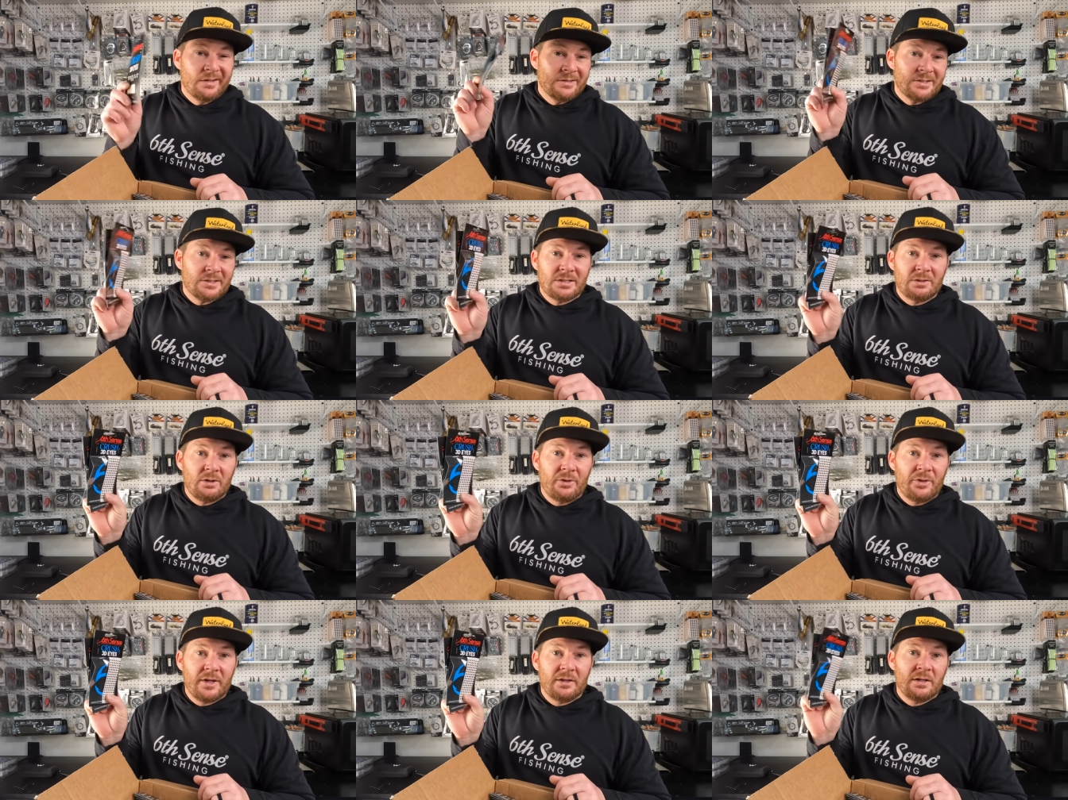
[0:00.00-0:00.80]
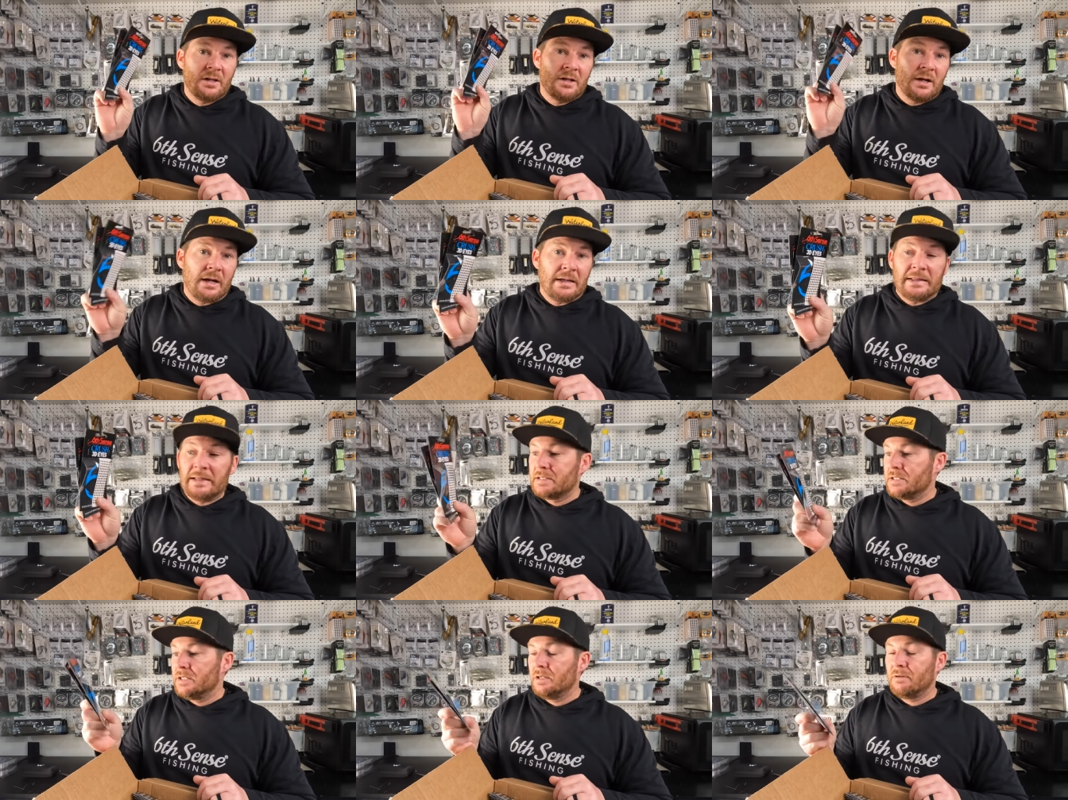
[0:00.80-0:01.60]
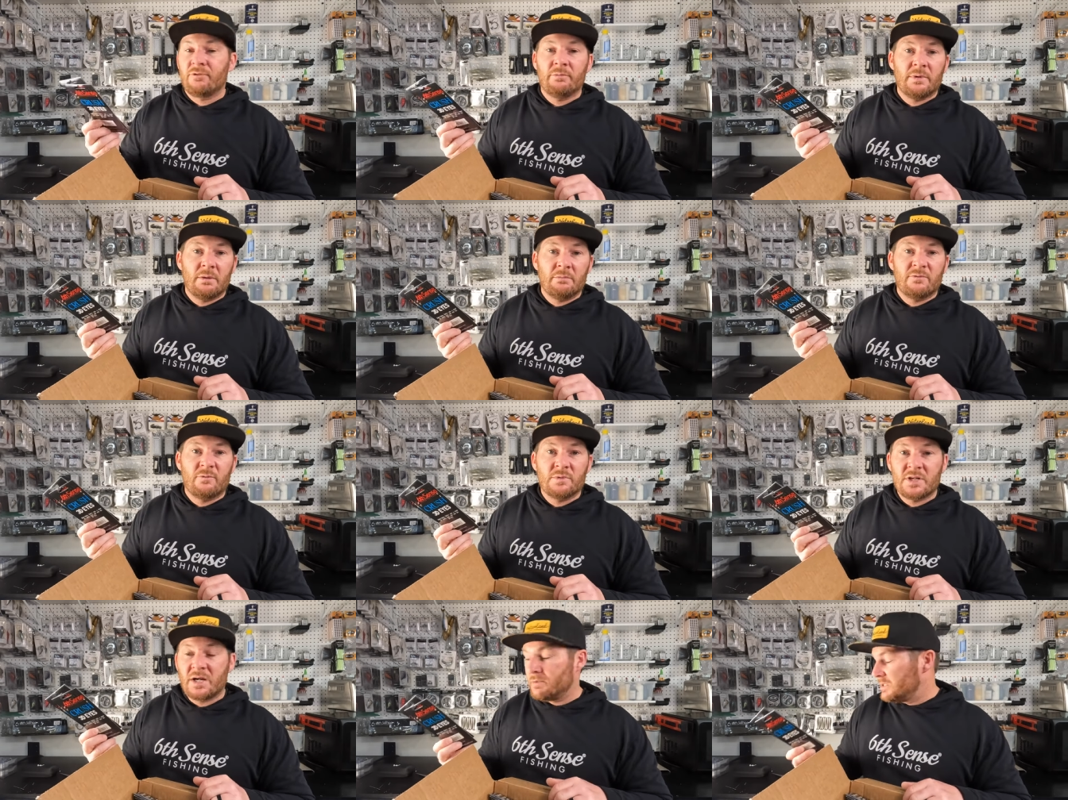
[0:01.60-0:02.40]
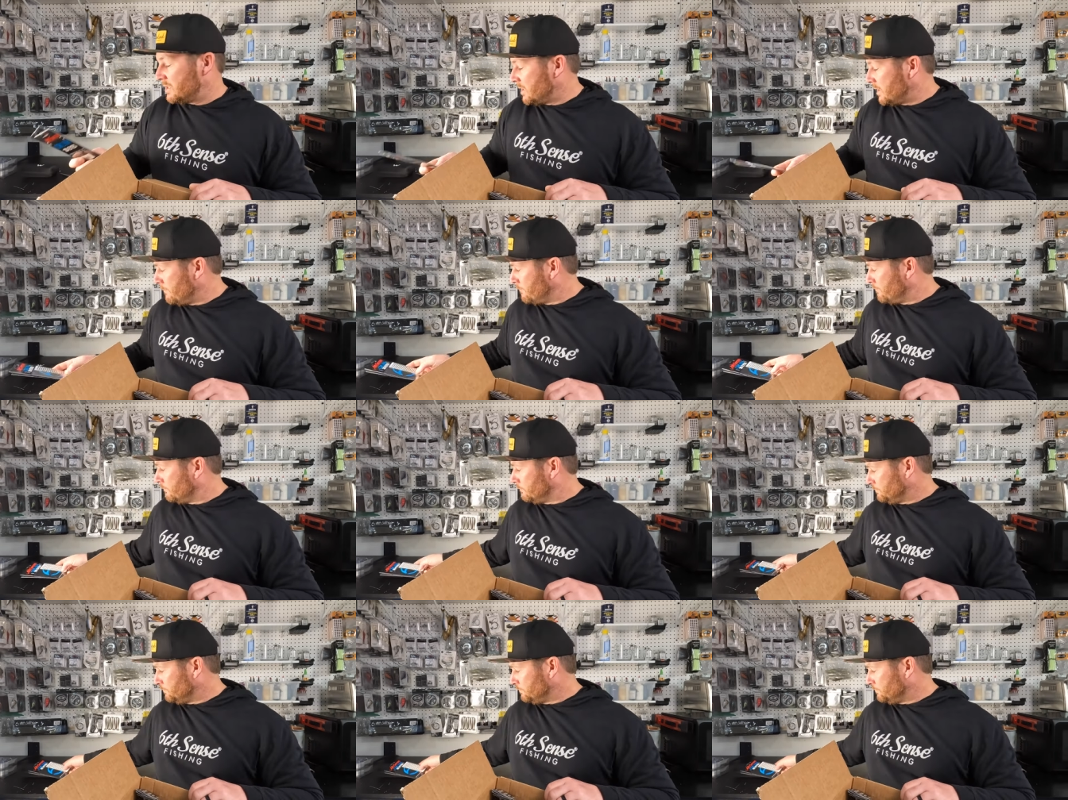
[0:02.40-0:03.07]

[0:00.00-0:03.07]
Just a little thing that I like to get from them from time to time.